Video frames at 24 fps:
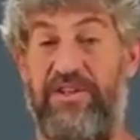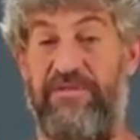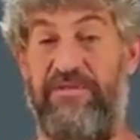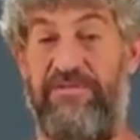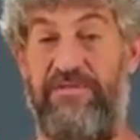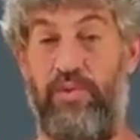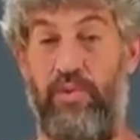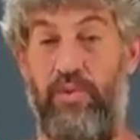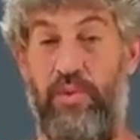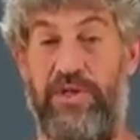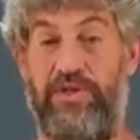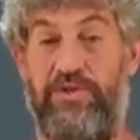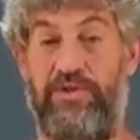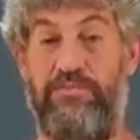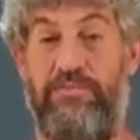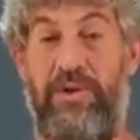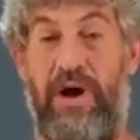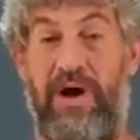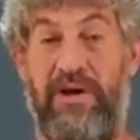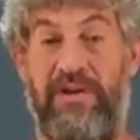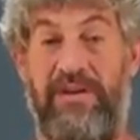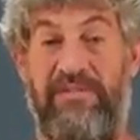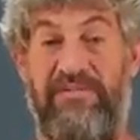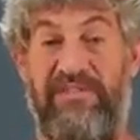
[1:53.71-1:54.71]
if you wish,
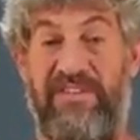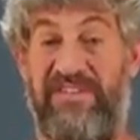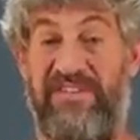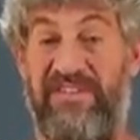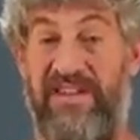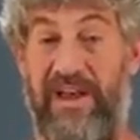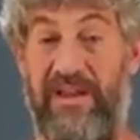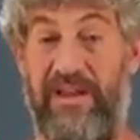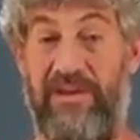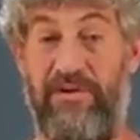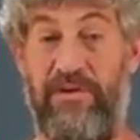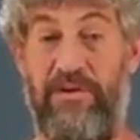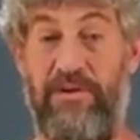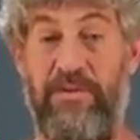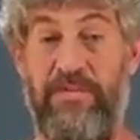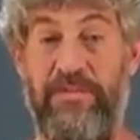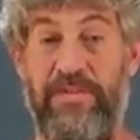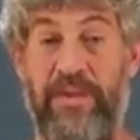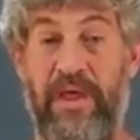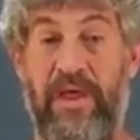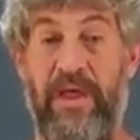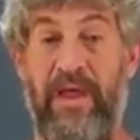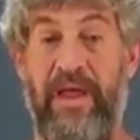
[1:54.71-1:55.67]
part of the cycle